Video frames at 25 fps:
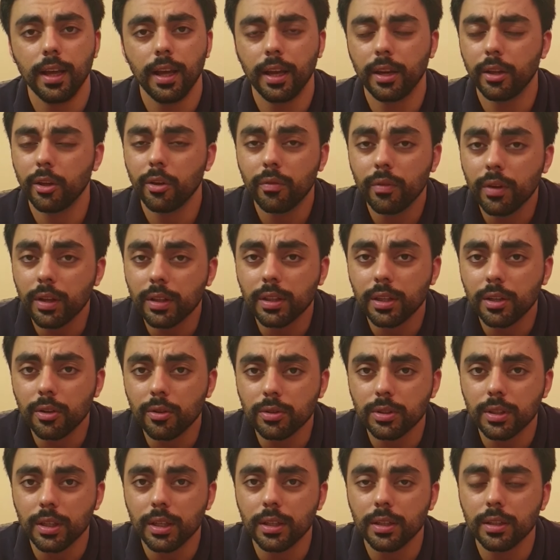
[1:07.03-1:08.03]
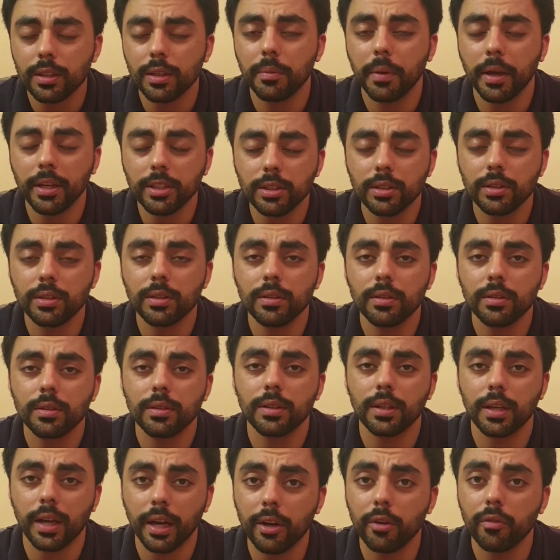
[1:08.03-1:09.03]
And you have nothing to say. Imagine
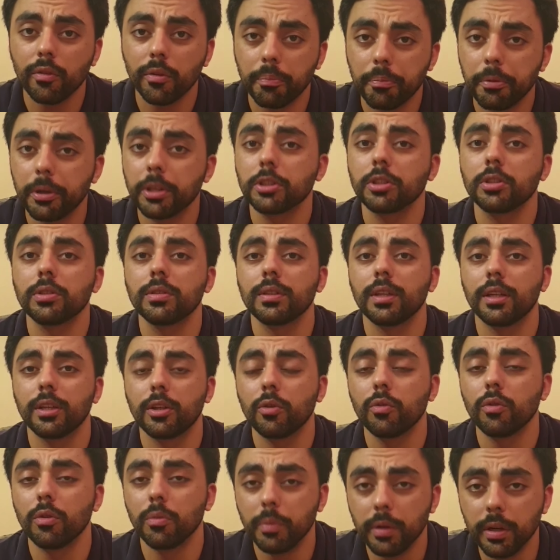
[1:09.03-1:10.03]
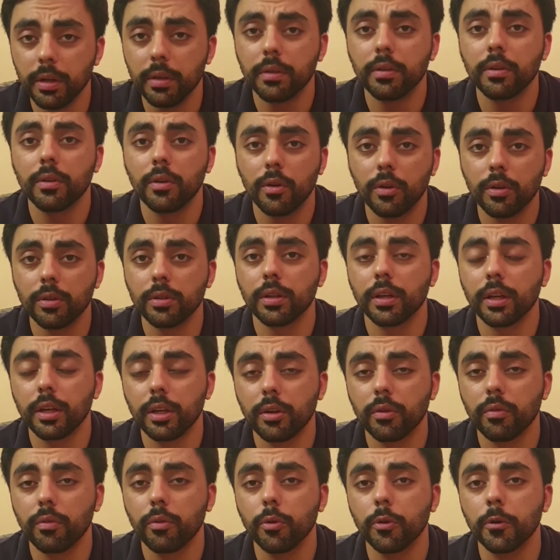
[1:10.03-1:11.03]
the kind of impression that you will build on the
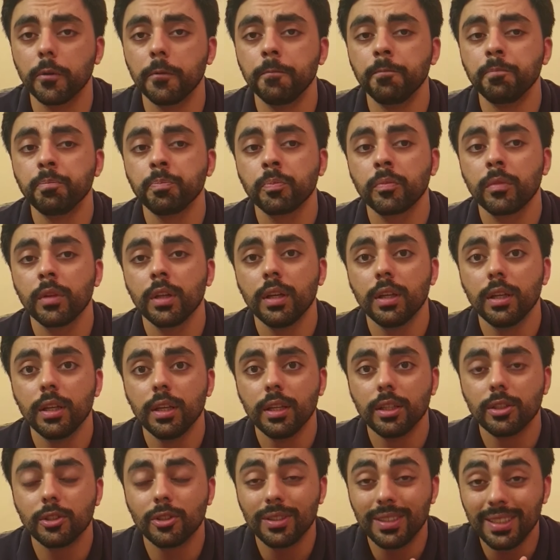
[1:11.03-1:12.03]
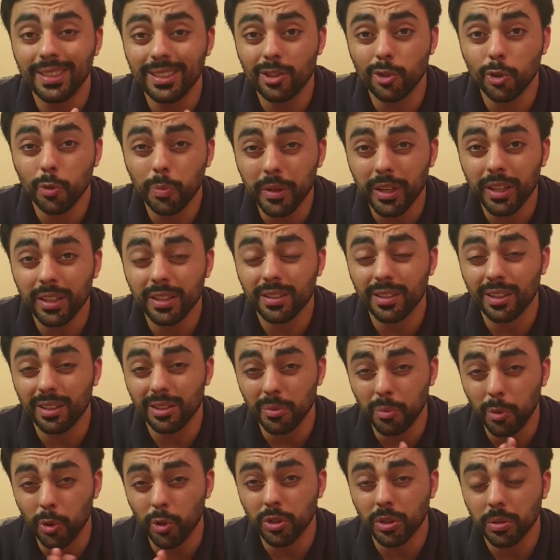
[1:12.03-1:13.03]
interviewer. So these 2 minutes are
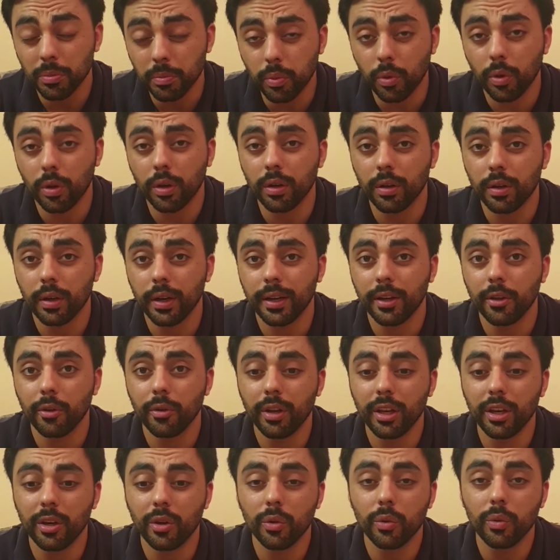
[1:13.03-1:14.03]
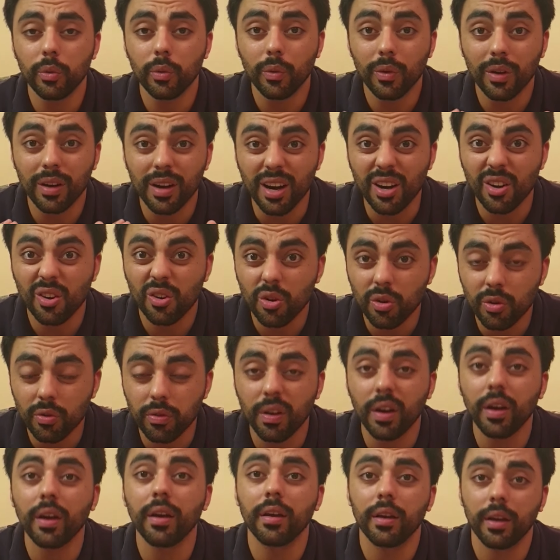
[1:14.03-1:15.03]
the most important, and you need to
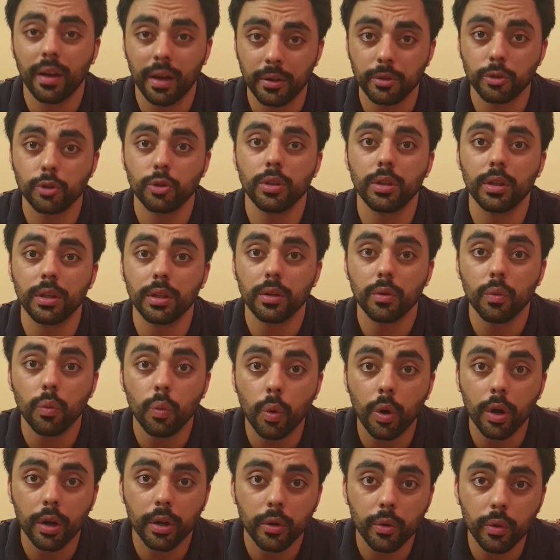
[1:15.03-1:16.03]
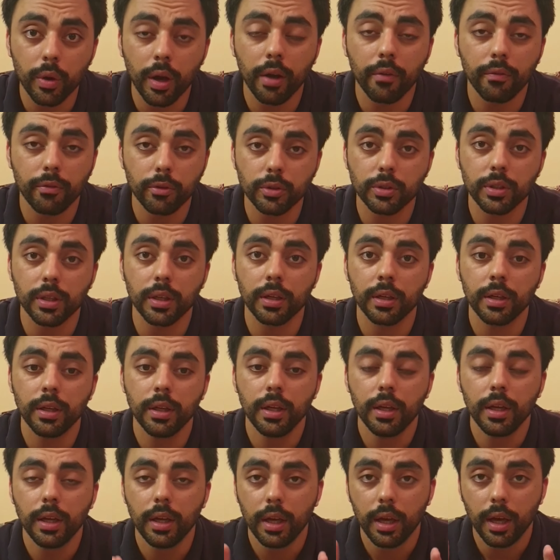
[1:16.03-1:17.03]
ratify actually what you have to say.
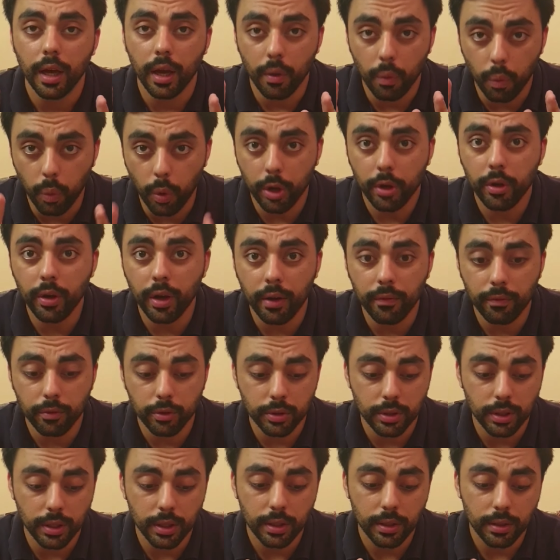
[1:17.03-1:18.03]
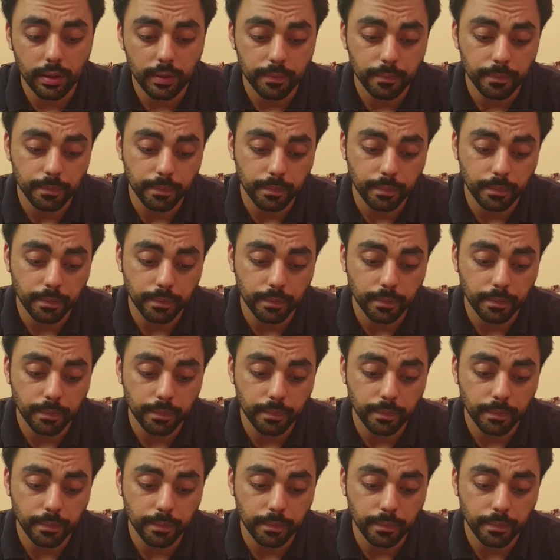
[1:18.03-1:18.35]
And what do you have to say?